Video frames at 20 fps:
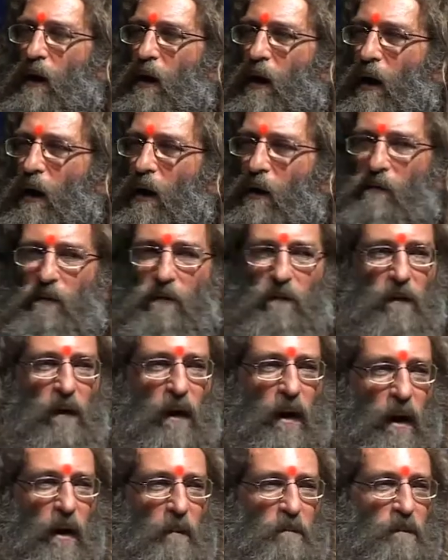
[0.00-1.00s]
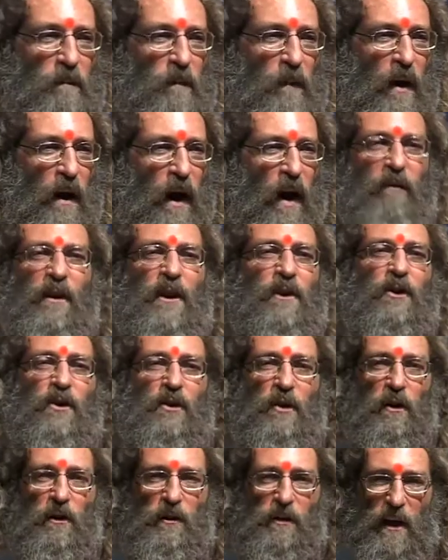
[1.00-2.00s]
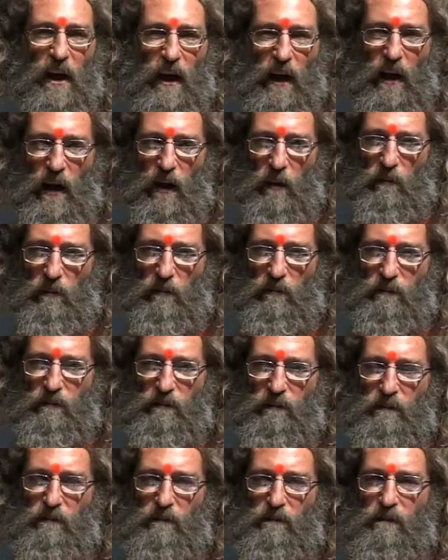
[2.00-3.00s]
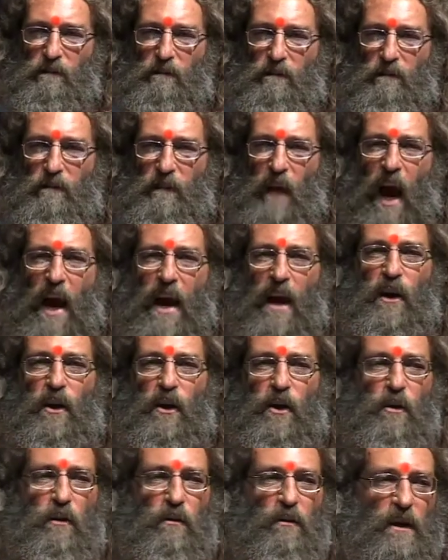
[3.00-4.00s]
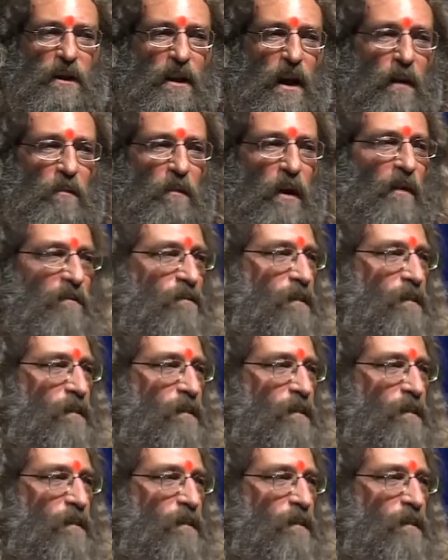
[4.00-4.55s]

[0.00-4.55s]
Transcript: of insulting him. I accused them of